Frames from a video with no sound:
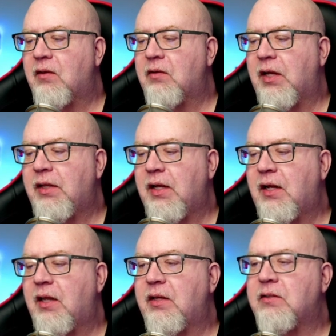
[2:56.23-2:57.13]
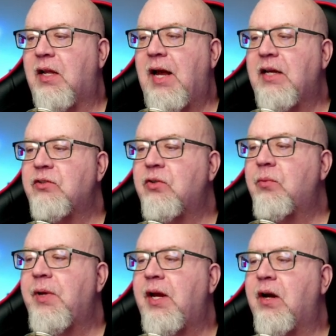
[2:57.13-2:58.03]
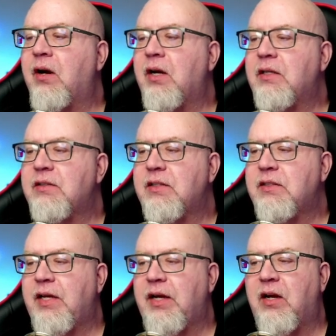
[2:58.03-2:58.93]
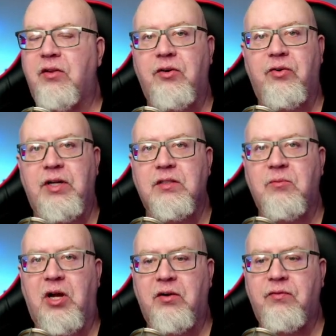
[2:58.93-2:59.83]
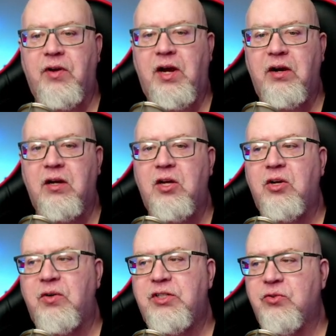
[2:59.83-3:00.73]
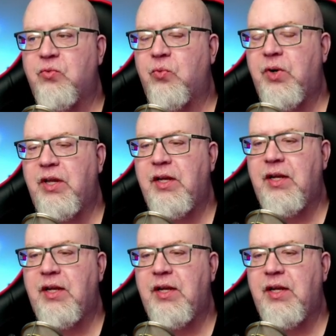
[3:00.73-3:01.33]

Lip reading: And then this last group here is this thing called the transmogrifier, which is really